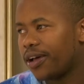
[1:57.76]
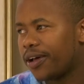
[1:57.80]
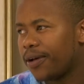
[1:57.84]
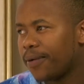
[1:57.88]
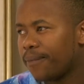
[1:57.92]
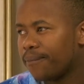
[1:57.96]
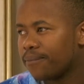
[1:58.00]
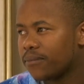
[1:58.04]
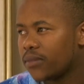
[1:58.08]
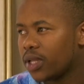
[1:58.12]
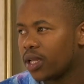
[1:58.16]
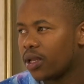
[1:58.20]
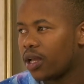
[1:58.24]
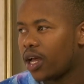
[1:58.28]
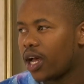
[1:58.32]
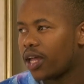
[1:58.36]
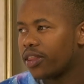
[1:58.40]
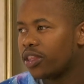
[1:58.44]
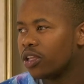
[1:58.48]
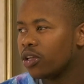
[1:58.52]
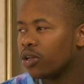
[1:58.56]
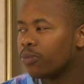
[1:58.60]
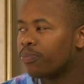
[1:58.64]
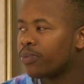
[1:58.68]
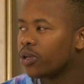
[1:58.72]
I
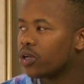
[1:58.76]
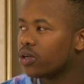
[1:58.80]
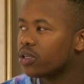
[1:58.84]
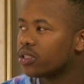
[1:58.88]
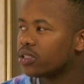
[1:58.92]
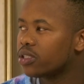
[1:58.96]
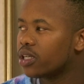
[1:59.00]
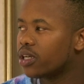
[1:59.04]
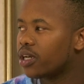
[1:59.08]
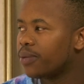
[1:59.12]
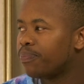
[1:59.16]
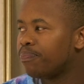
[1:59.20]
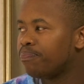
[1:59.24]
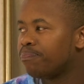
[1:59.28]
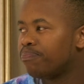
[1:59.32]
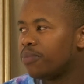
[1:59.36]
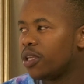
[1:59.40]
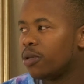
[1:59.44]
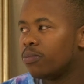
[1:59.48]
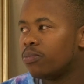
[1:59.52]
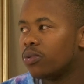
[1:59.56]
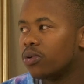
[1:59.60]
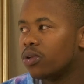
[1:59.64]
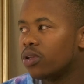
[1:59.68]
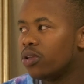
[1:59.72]
think because
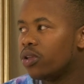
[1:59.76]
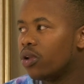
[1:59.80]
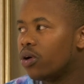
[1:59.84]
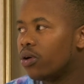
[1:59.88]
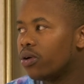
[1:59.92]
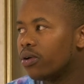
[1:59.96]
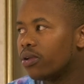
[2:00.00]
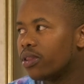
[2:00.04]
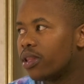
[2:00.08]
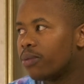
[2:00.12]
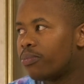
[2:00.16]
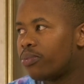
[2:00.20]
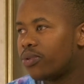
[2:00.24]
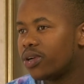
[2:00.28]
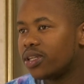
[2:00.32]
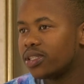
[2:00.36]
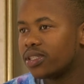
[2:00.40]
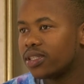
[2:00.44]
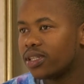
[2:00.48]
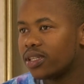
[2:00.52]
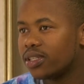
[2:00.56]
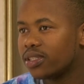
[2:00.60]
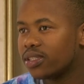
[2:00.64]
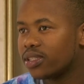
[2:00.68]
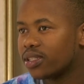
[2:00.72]
people know the
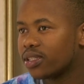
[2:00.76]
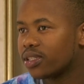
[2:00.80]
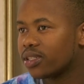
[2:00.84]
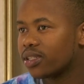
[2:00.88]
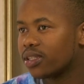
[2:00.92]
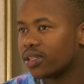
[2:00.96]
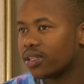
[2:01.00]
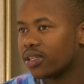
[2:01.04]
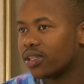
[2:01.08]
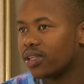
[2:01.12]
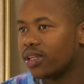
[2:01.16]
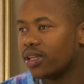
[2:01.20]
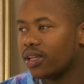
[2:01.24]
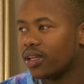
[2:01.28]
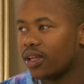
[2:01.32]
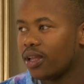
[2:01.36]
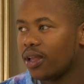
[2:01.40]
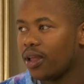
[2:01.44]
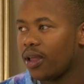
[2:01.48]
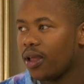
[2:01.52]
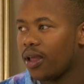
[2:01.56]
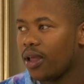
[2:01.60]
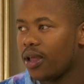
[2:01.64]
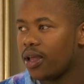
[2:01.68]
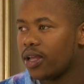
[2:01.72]
president, yeah.
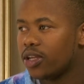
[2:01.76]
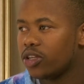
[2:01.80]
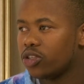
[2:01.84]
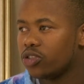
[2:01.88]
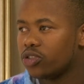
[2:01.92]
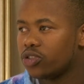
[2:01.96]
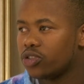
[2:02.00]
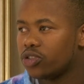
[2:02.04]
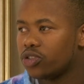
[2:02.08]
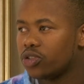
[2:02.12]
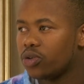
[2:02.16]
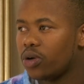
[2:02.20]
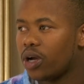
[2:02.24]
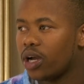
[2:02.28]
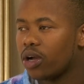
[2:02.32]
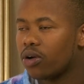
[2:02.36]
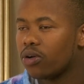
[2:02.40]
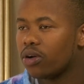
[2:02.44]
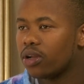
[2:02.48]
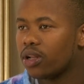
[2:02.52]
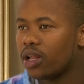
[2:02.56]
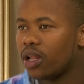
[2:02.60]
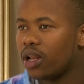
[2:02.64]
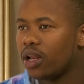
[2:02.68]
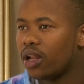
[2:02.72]
So I
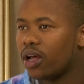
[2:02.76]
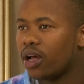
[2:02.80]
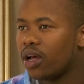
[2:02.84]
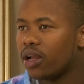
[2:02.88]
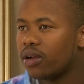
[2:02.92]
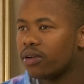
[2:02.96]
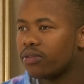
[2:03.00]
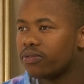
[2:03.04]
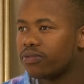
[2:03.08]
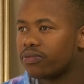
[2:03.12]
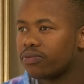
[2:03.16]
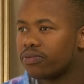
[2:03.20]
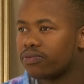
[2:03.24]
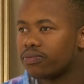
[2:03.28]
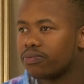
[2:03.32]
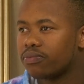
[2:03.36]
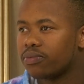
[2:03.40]
got a lot of